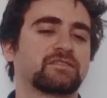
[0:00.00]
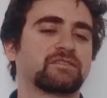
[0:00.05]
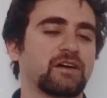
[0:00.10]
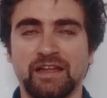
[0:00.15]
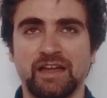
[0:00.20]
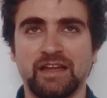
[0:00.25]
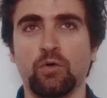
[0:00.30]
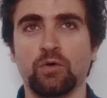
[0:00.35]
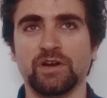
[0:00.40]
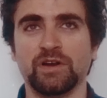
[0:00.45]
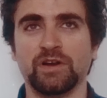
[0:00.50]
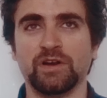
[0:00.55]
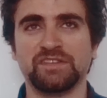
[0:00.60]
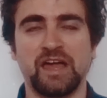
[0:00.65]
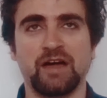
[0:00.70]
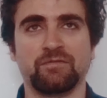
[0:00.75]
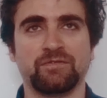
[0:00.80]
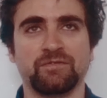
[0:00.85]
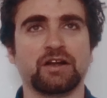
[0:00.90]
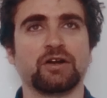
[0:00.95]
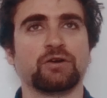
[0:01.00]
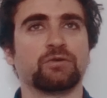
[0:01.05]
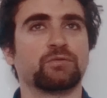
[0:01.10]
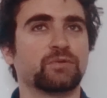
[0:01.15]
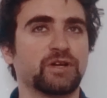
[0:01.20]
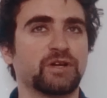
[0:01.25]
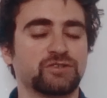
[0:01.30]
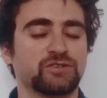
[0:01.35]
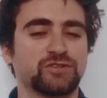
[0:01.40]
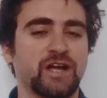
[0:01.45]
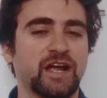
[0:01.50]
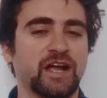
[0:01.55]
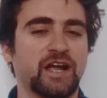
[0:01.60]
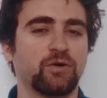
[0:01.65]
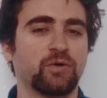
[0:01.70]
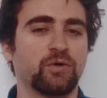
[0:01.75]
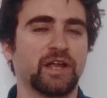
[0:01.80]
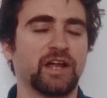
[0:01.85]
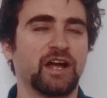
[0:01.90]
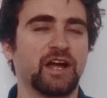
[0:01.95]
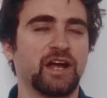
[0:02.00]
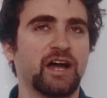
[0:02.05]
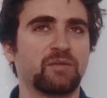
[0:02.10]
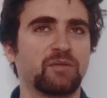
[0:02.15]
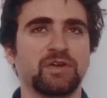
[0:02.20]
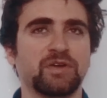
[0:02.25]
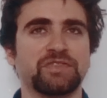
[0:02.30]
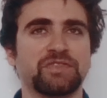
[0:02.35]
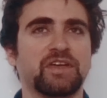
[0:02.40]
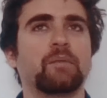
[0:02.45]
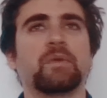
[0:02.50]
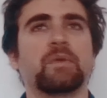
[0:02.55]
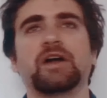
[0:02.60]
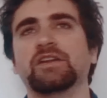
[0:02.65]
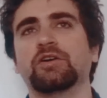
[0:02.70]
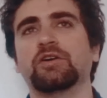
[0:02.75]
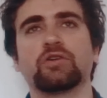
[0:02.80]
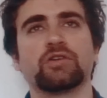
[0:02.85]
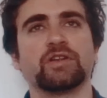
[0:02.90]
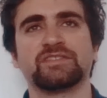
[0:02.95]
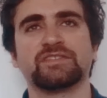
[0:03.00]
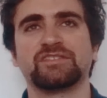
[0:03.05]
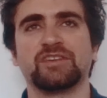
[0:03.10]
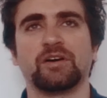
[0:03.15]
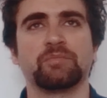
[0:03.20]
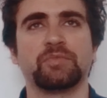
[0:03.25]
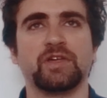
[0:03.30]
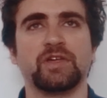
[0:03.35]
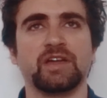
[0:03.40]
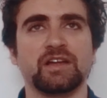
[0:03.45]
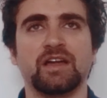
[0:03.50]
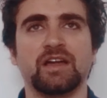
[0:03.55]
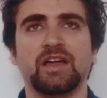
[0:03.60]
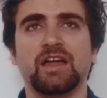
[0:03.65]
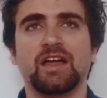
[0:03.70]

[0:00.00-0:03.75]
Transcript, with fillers: I always have a career track going on, but then I might notice something